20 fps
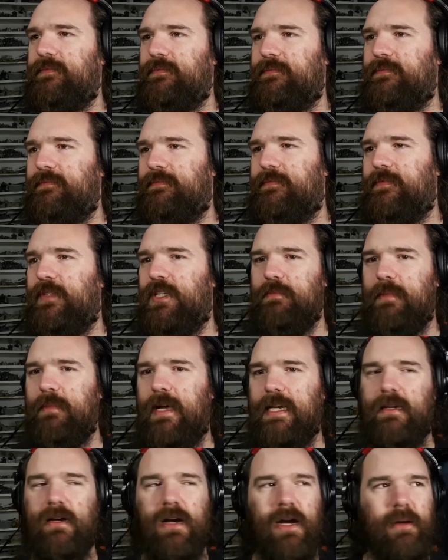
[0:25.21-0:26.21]
doesn't
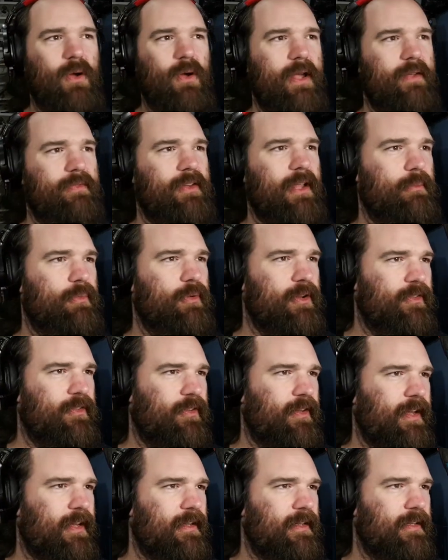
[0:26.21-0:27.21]
matter, I'm not FDM
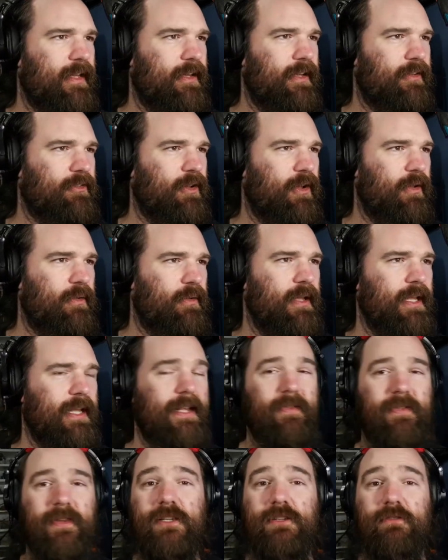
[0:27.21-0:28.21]
printing. Let's go.
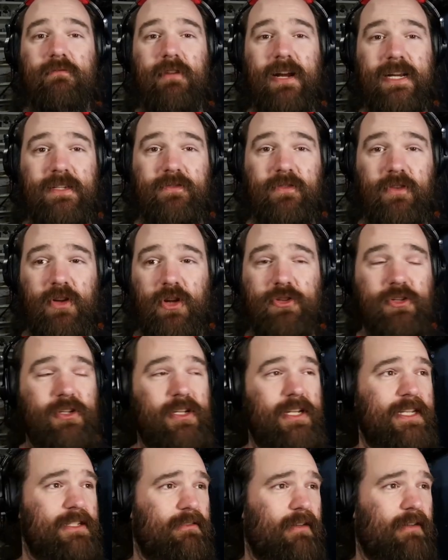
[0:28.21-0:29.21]
There's a resin version.
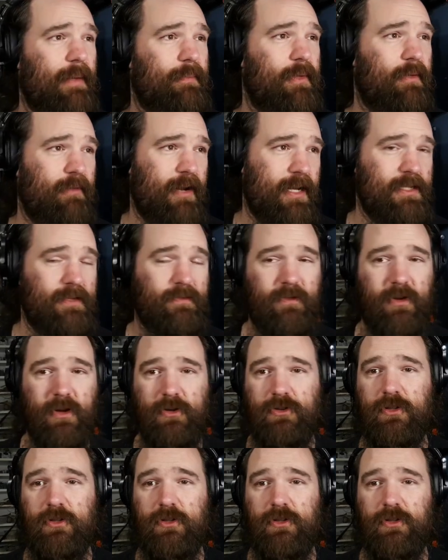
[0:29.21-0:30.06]
Let's grab the resin version.